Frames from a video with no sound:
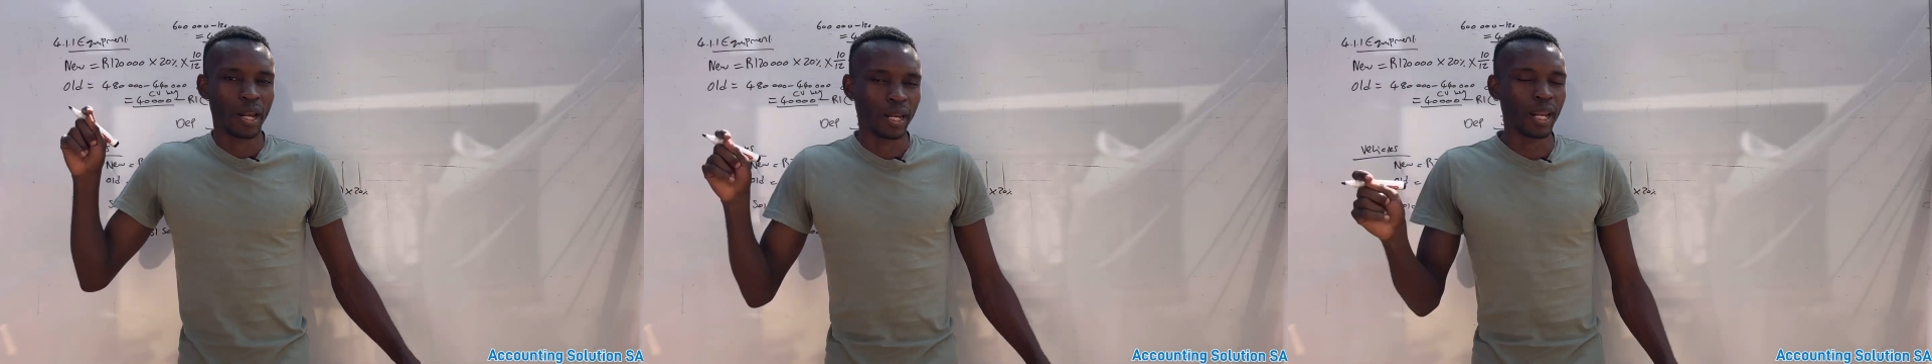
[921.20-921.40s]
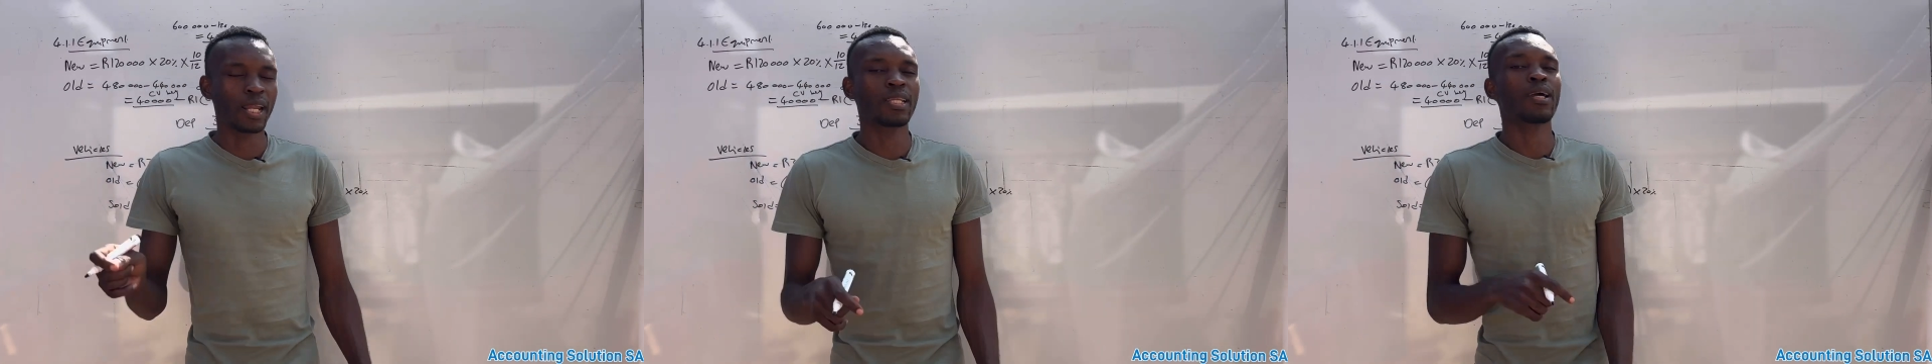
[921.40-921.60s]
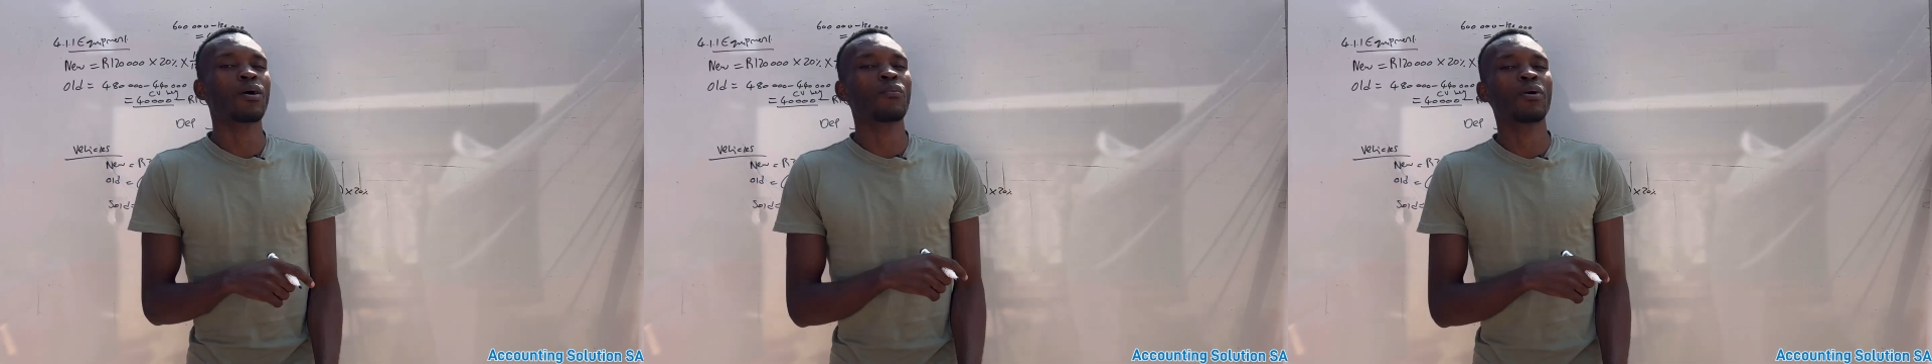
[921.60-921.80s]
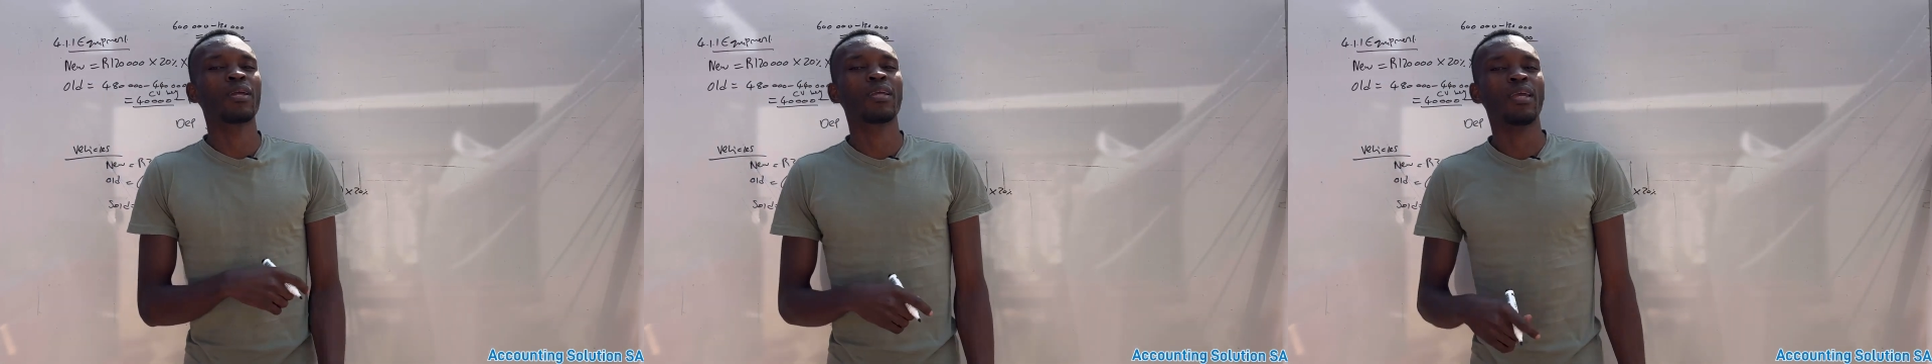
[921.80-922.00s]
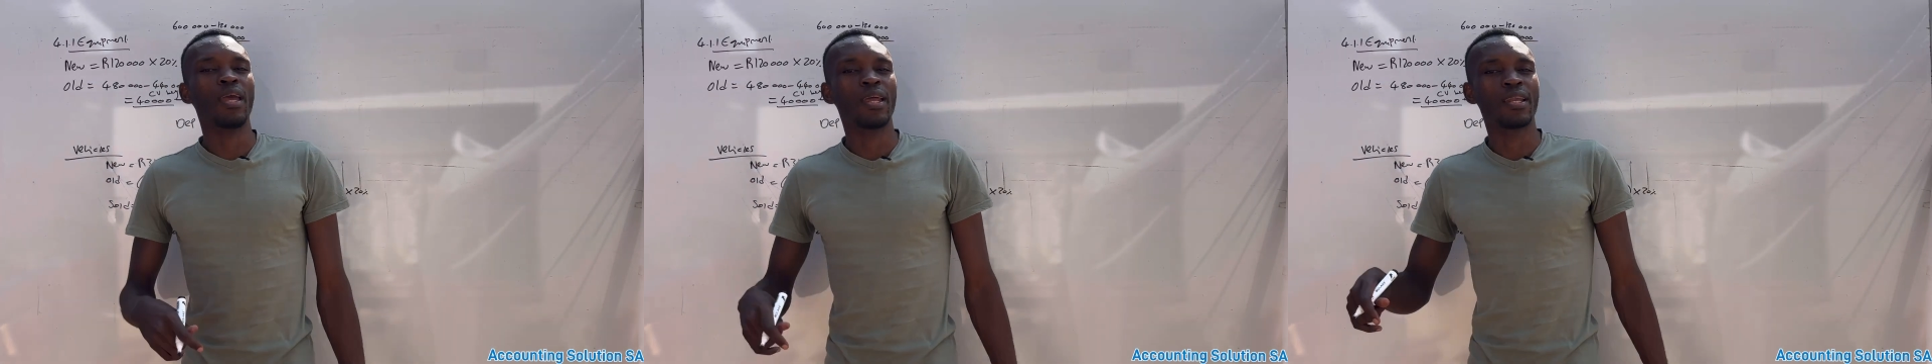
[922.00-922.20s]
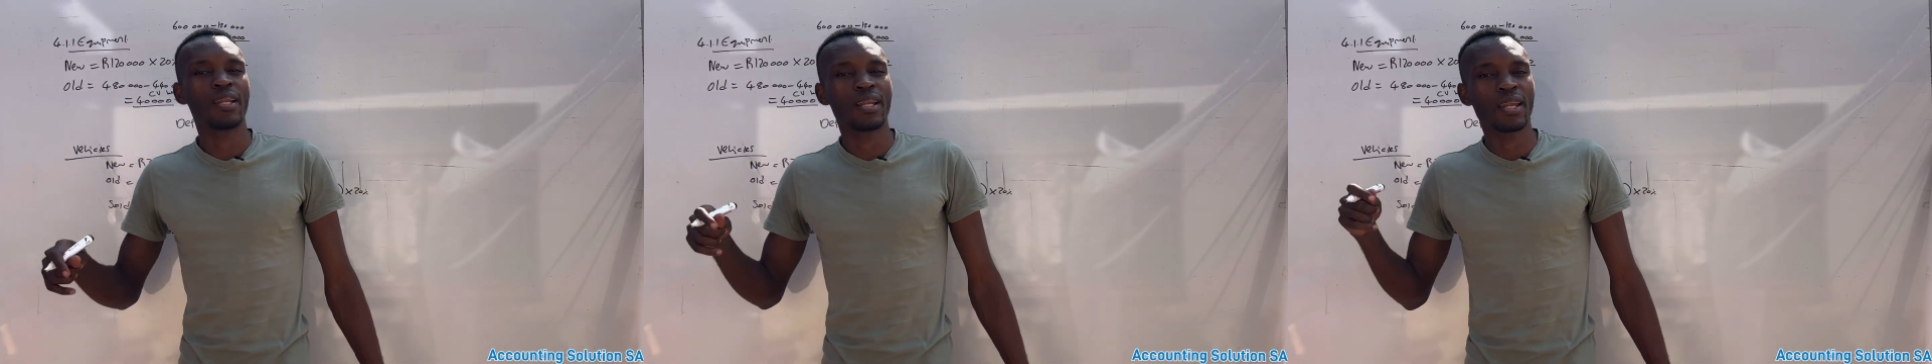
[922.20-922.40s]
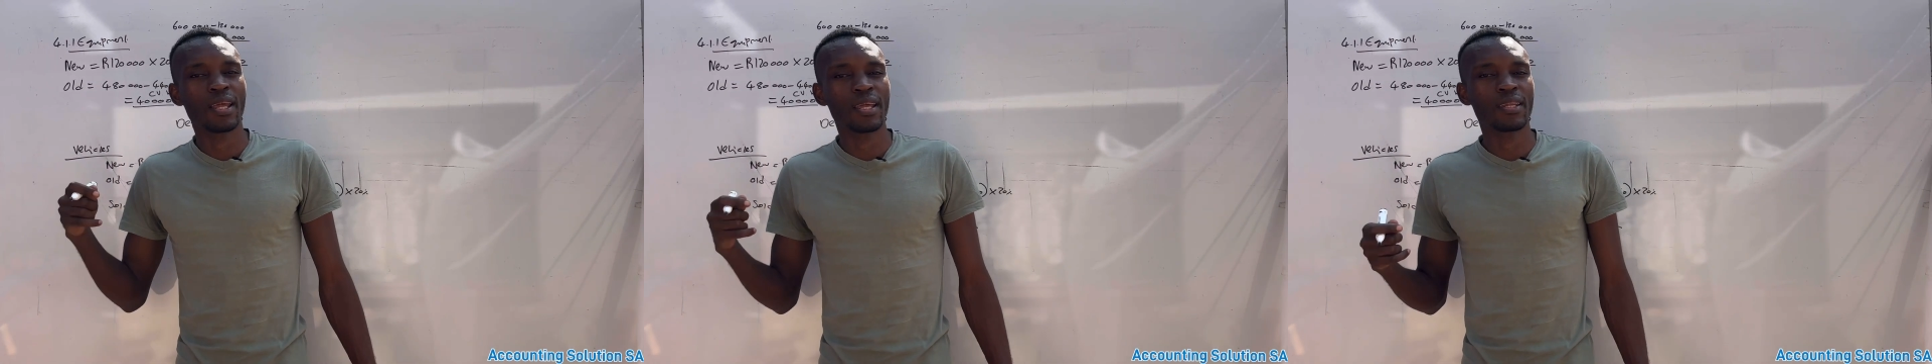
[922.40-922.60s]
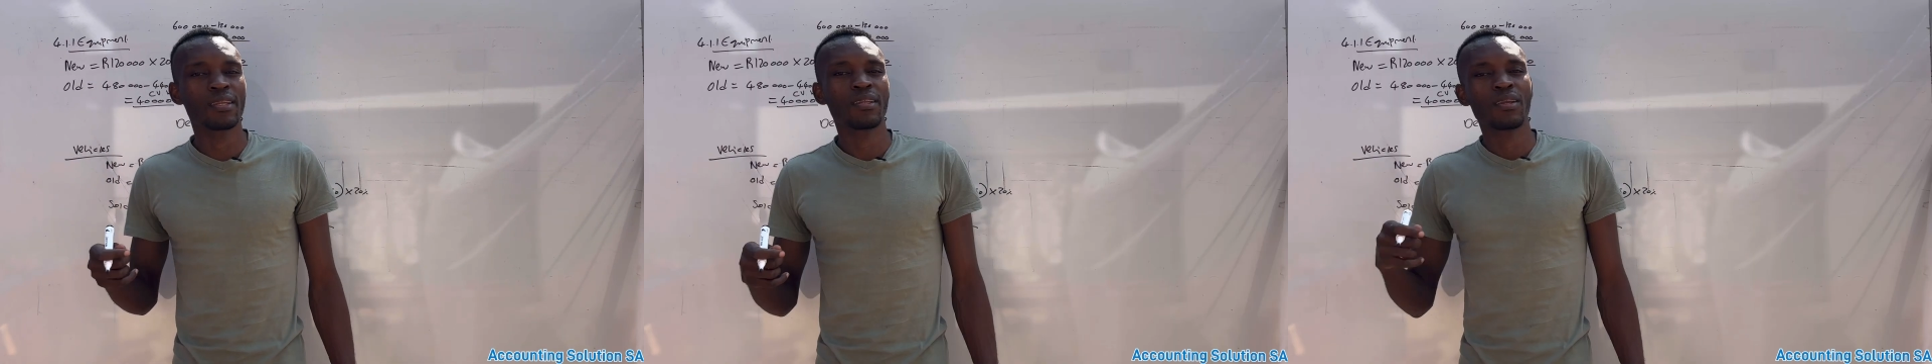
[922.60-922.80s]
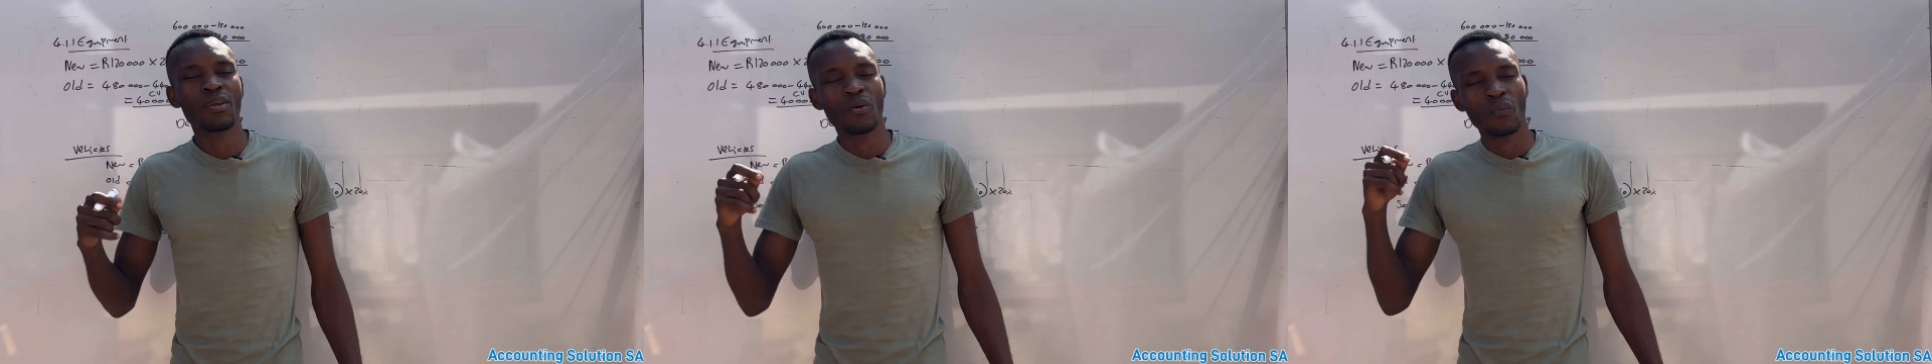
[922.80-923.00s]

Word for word: right away and learn